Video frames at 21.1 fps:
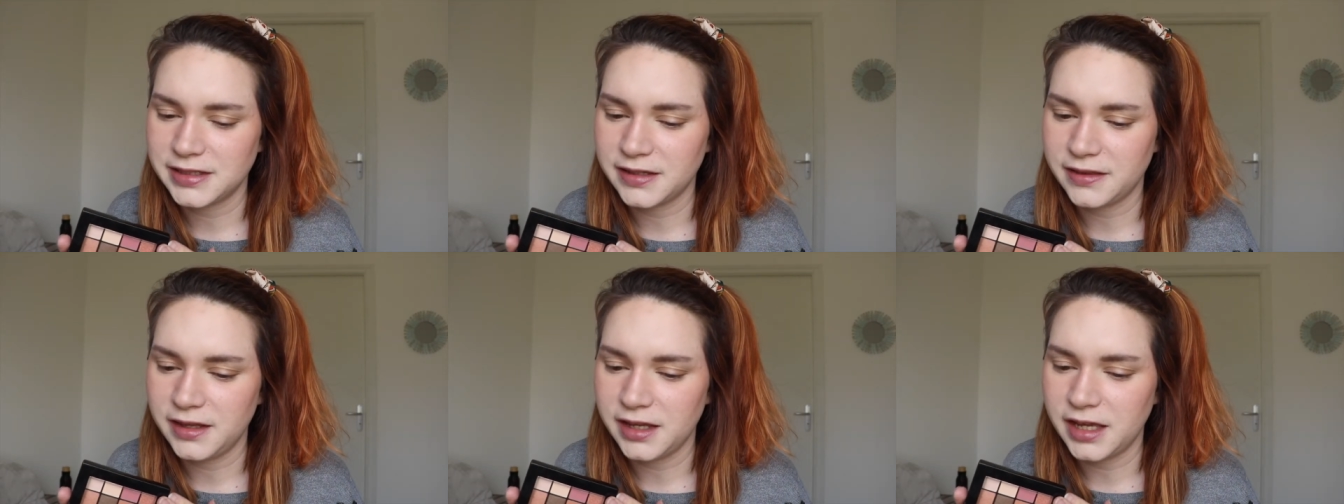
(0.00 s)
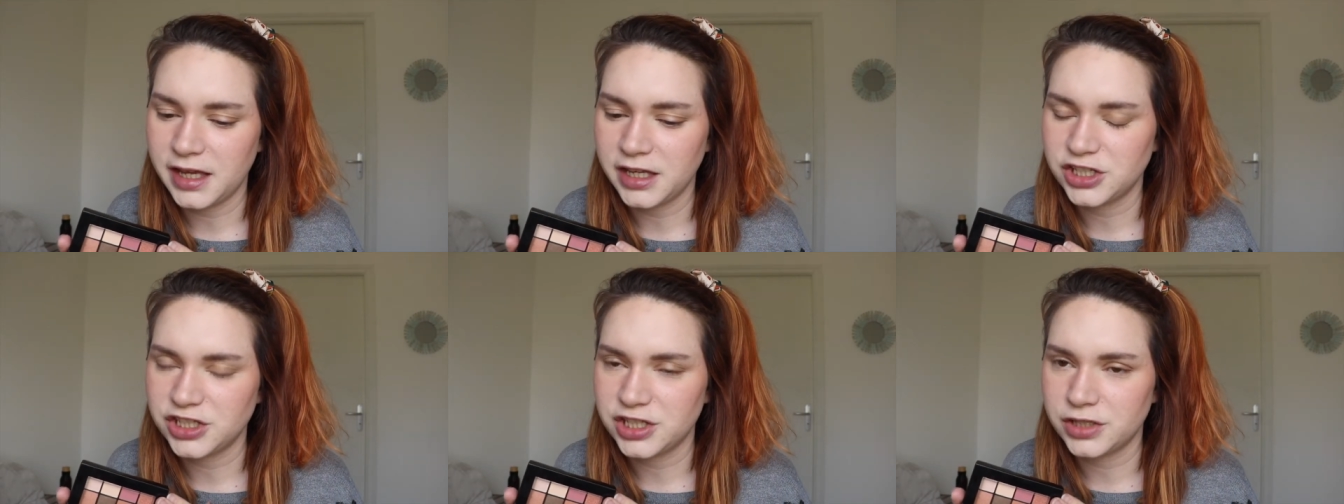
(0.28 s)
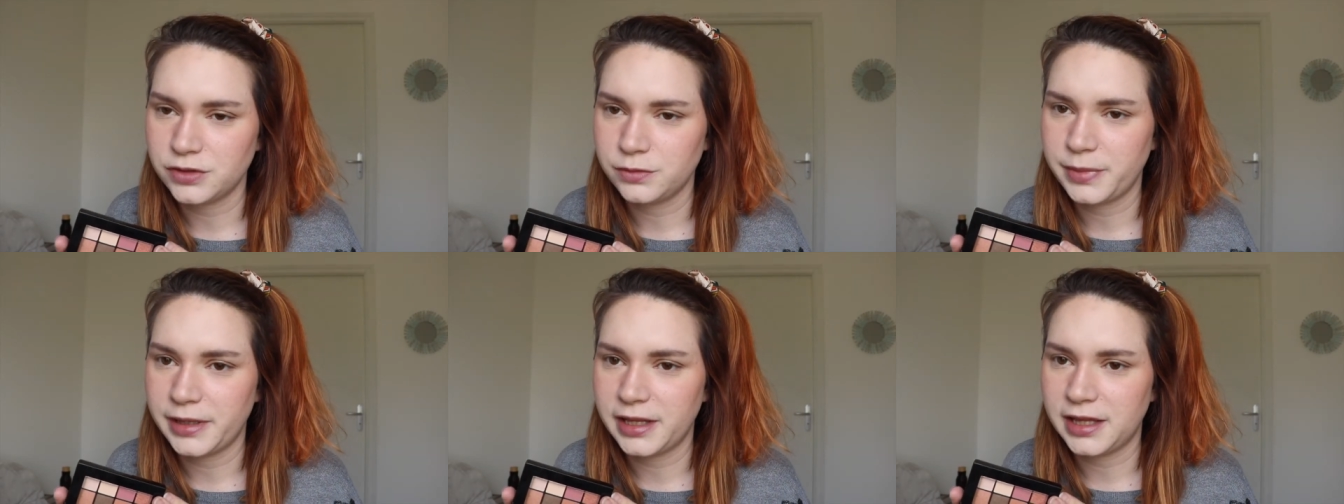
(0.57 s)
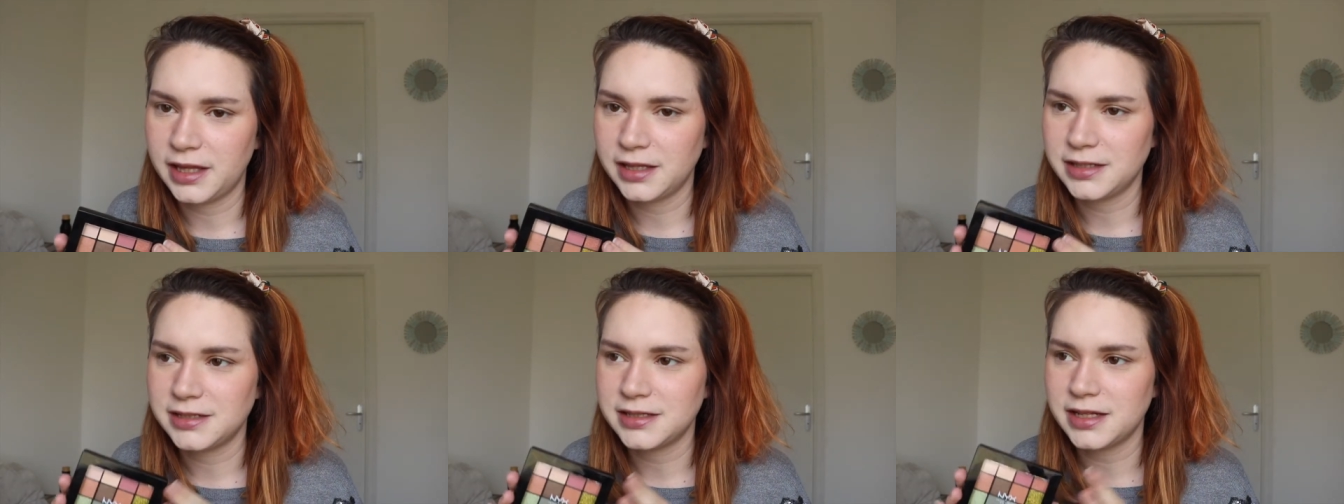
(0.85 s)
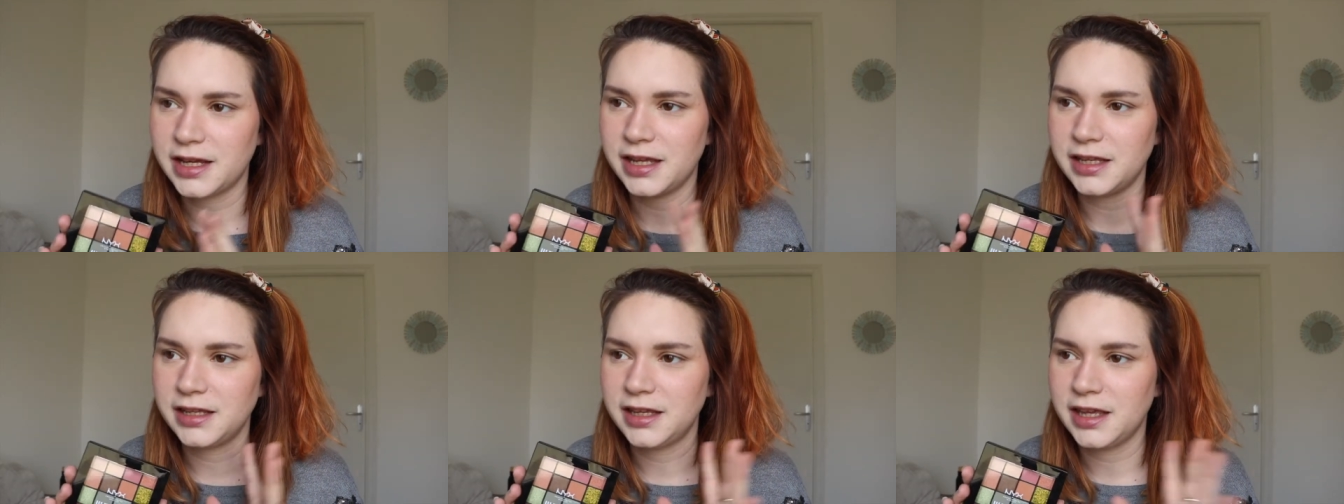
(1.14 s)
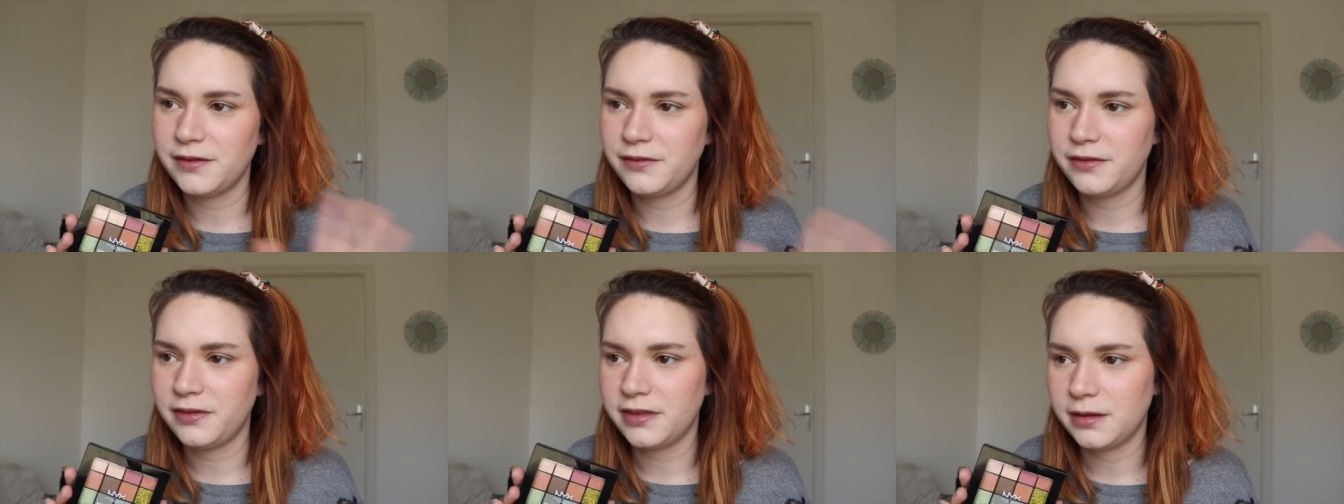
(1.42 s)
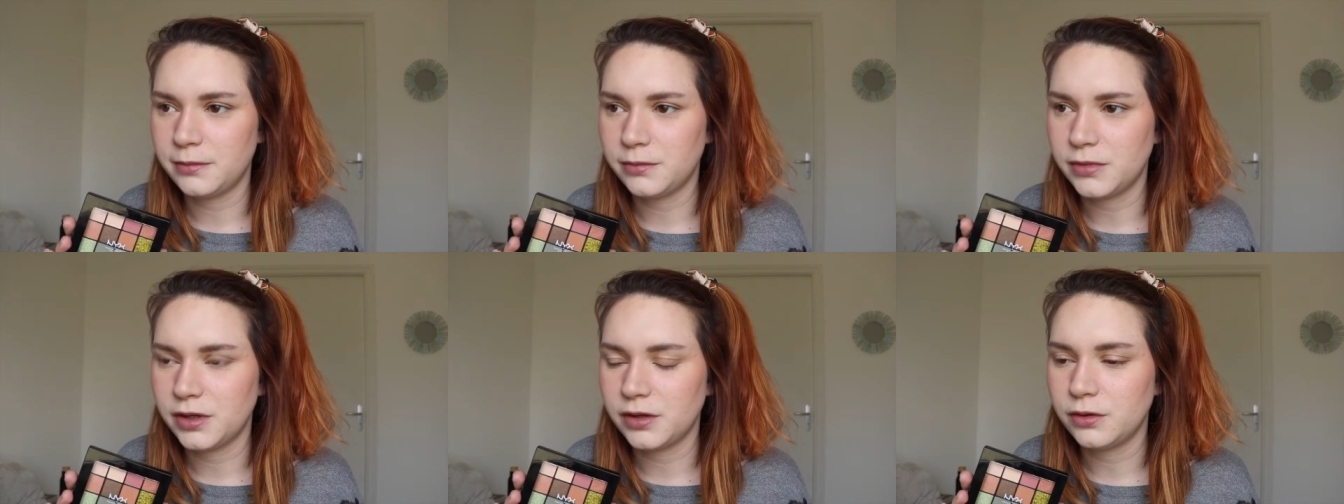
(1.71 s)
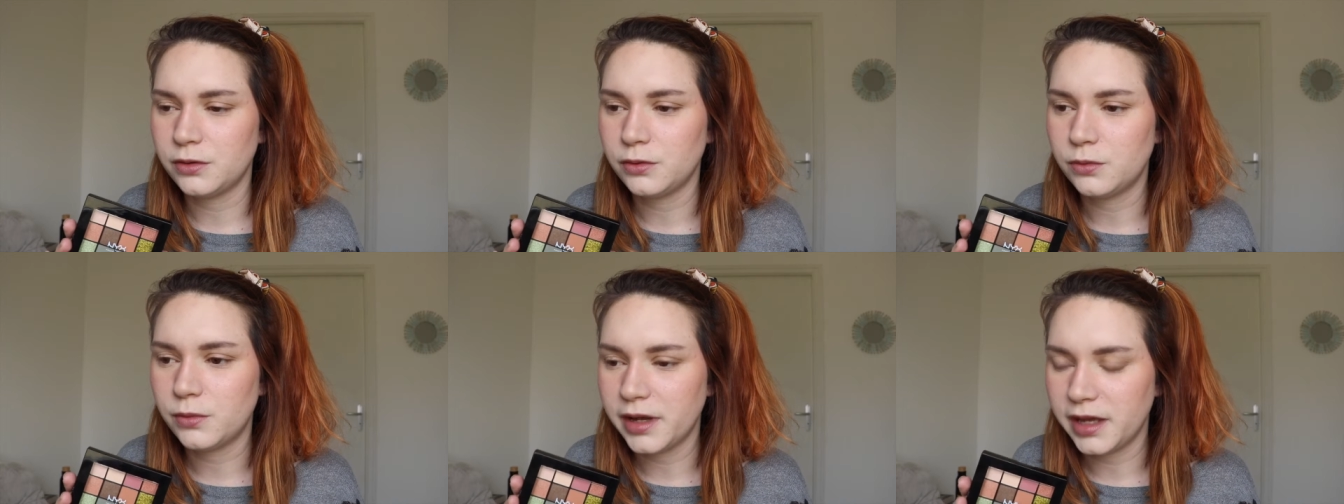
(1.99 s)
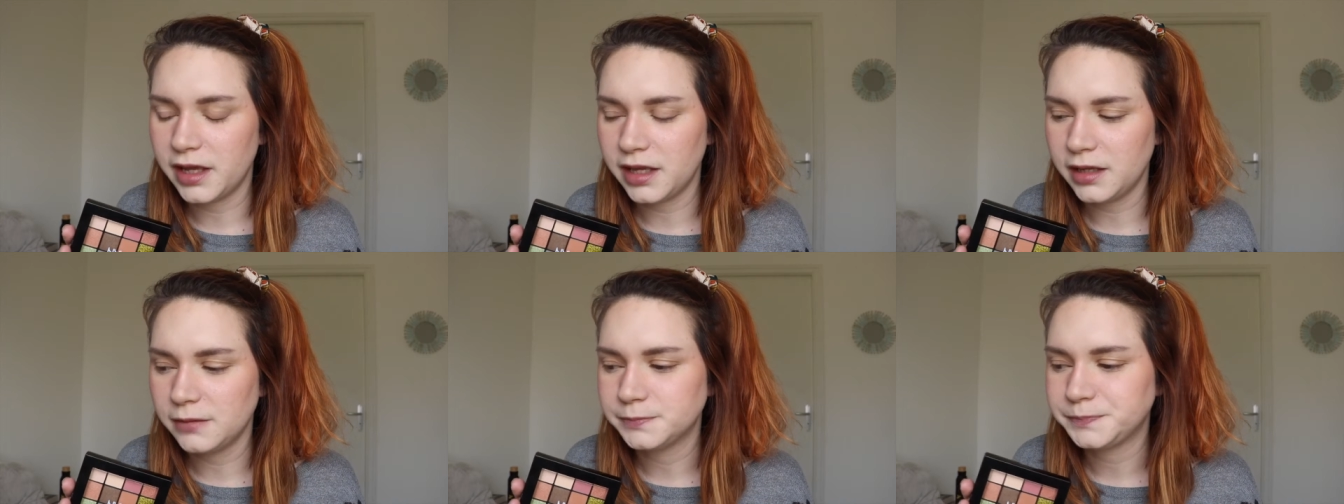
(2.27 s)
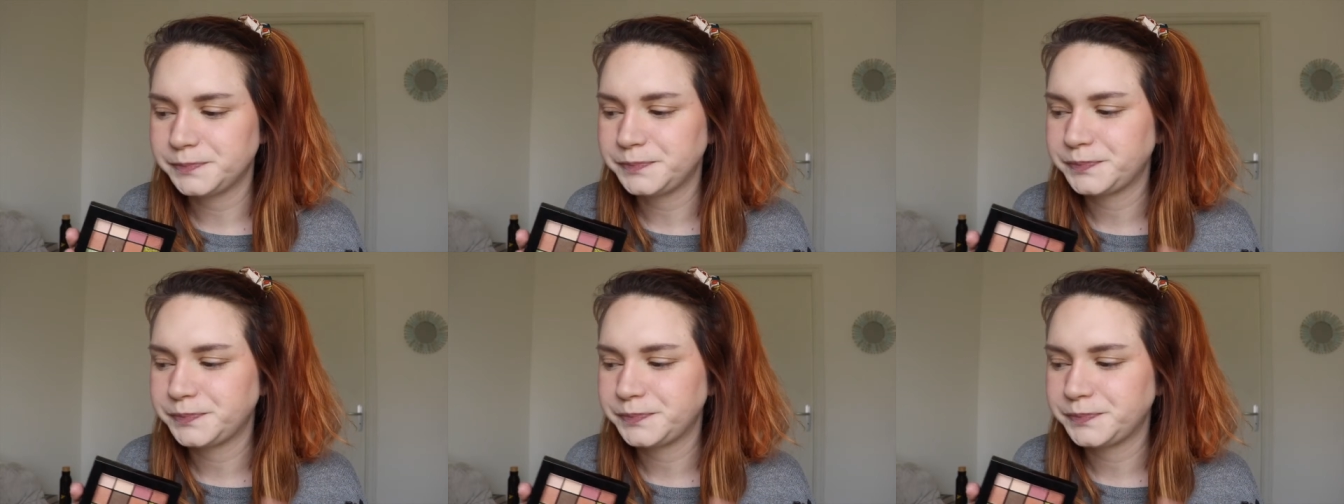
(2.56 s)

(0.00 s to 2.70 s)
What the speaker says: the eyeshadow palette, I gave them away